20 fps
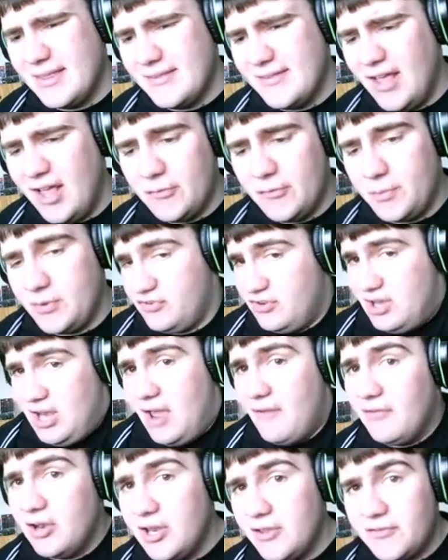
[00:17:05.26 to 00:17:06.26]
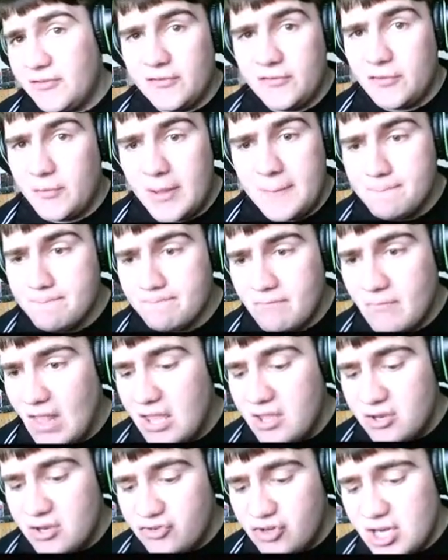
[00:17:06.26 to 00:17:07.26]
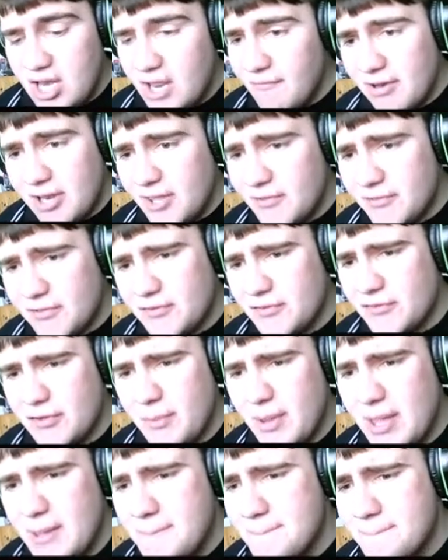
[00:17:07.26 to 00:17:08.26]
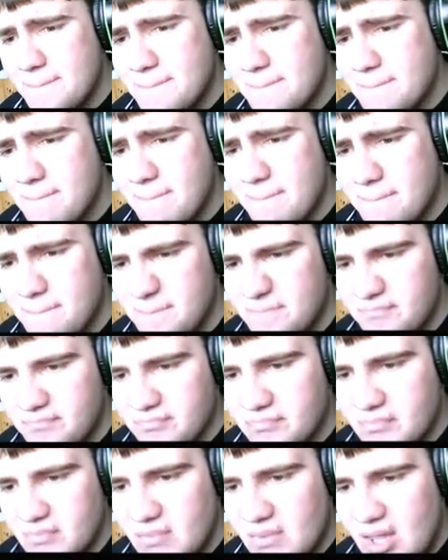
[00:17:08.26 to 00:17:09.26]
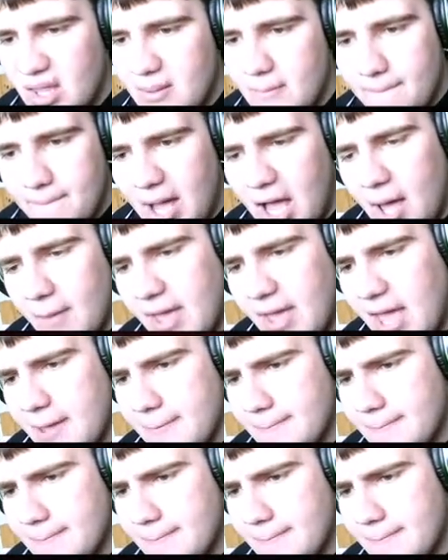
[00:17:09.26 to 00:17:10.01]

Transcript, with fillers: but she never listens to me. She never listens to me. Bobby!